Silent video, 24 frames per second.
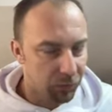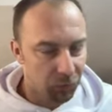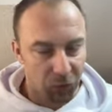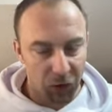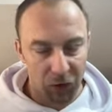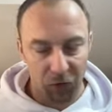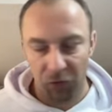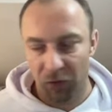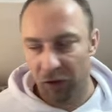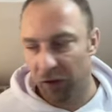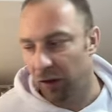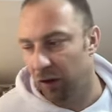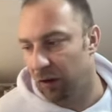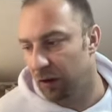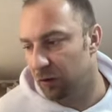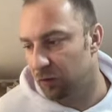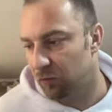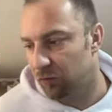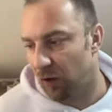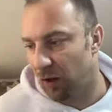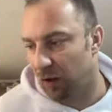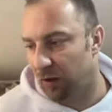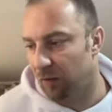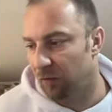Really, really
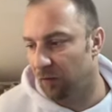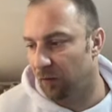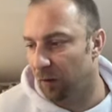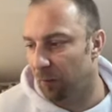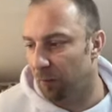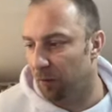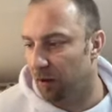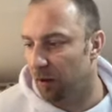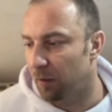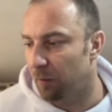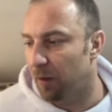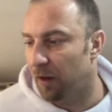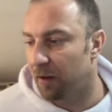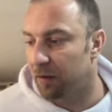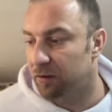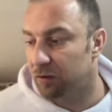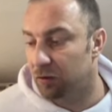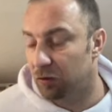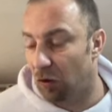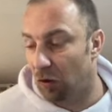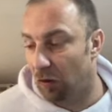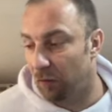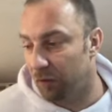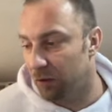instructive game here by
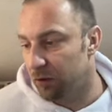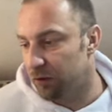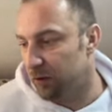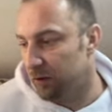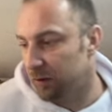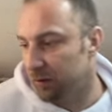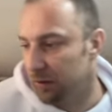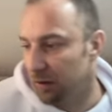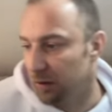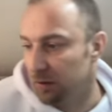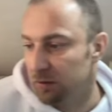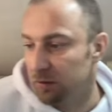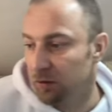Stockfish sixteen.